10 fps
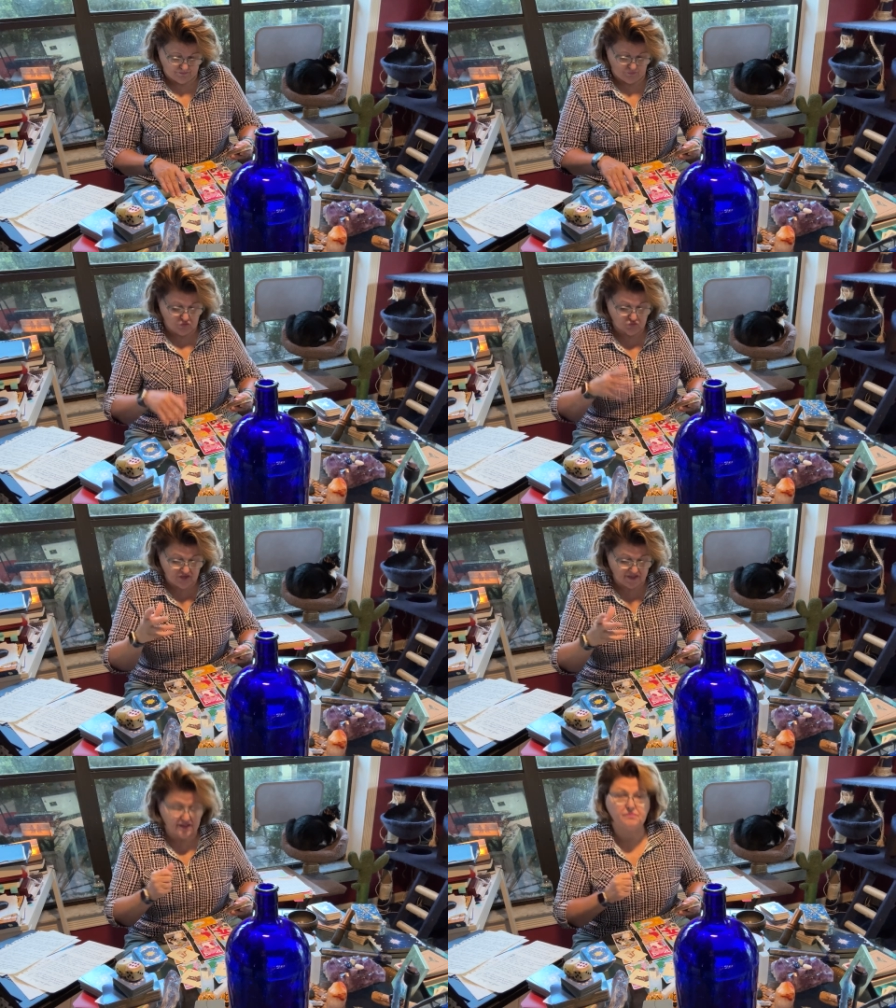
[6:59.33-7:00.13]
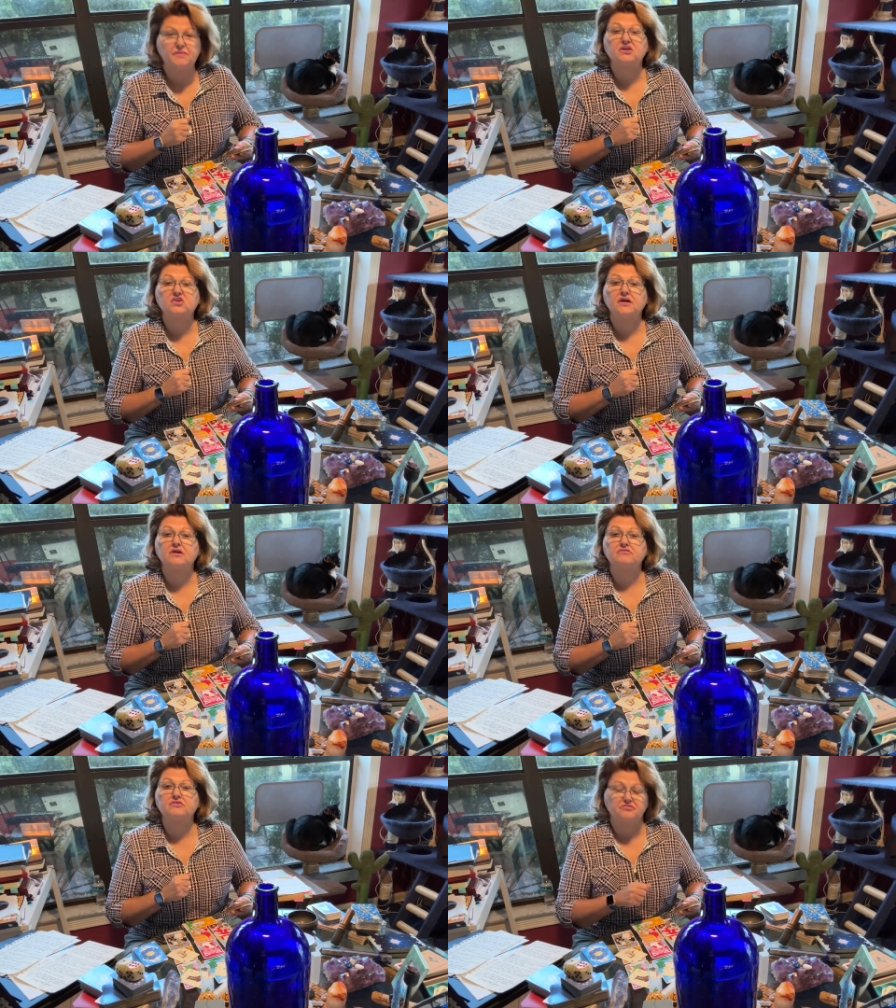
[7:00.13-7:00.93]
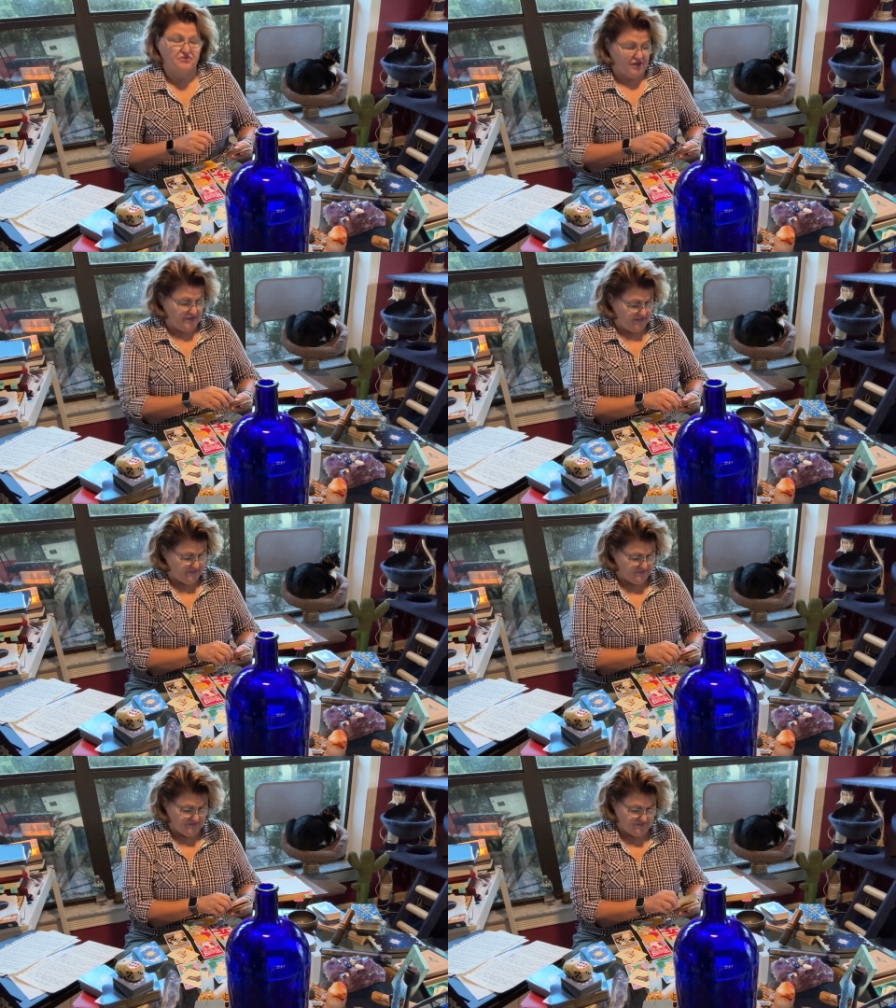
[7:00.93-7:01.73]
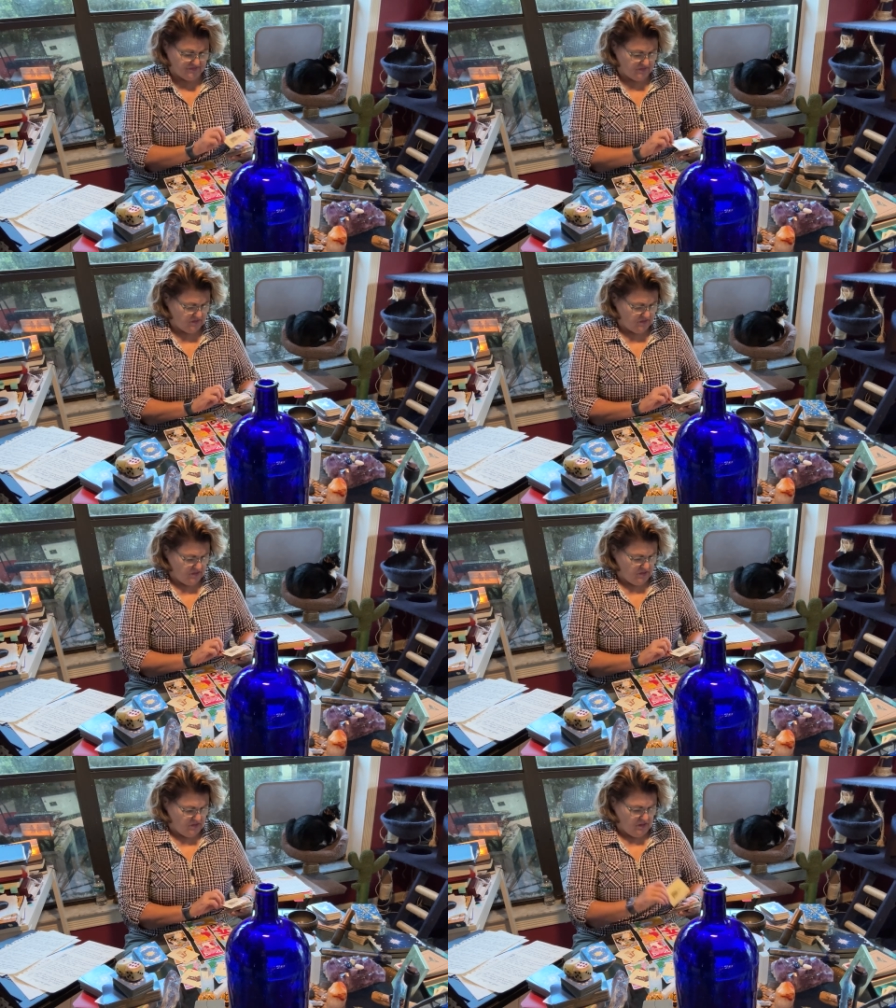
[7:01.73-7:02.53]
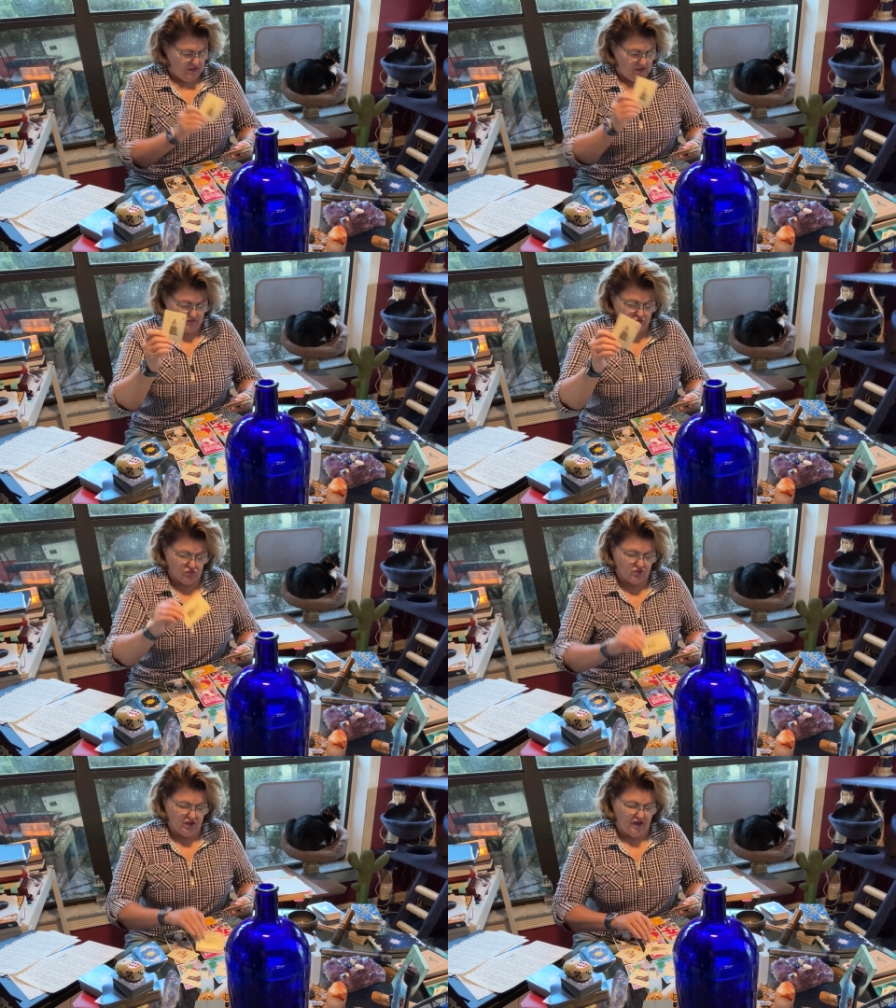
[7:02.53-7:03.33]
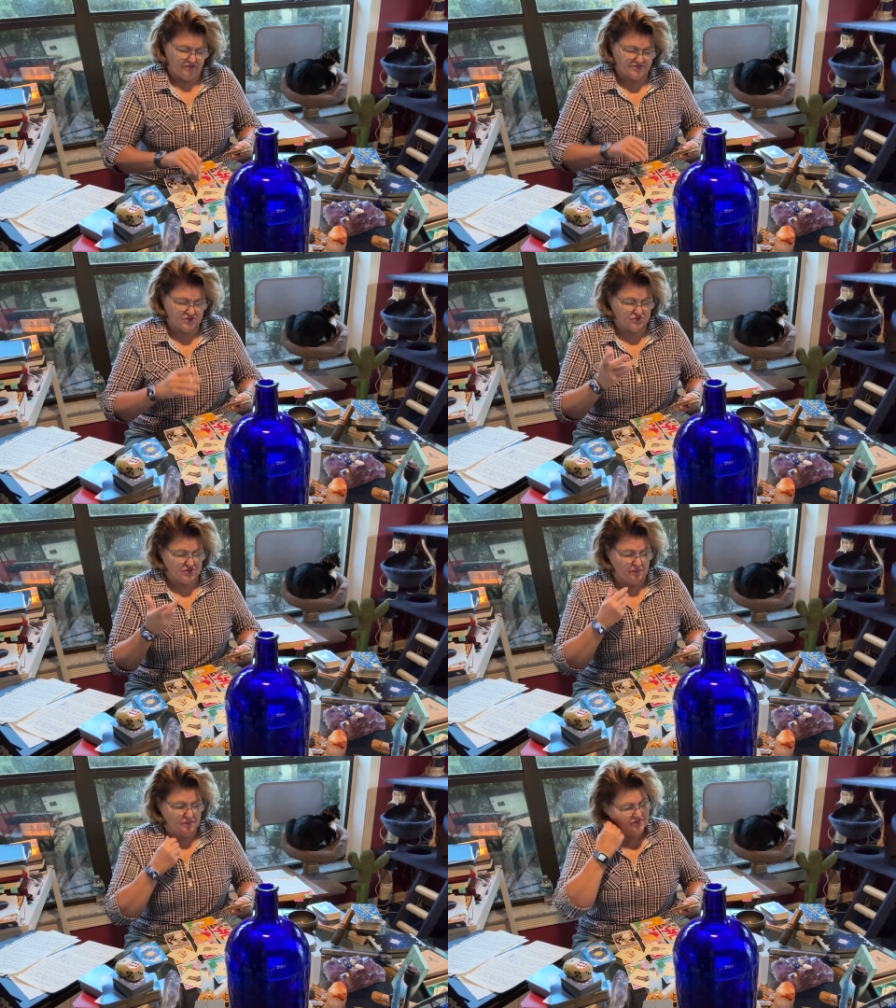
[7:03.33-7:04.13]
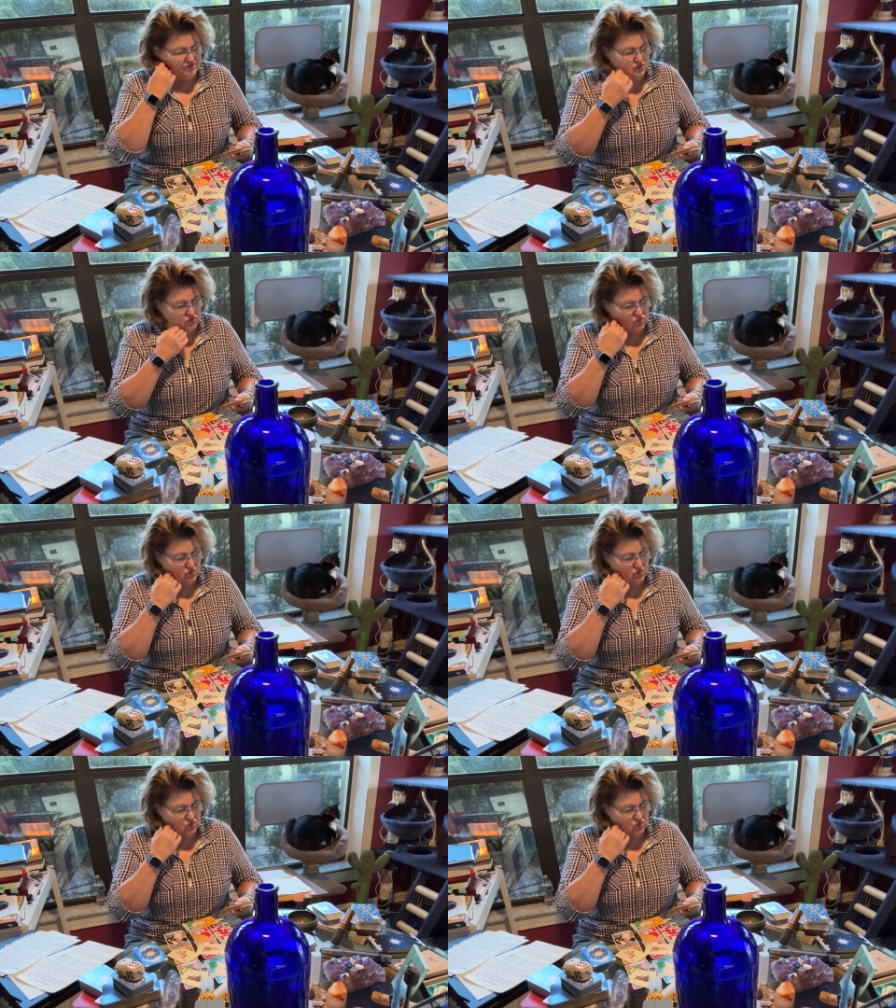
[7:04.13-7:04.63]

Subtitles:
you taking better care of your finances. New love. So some of you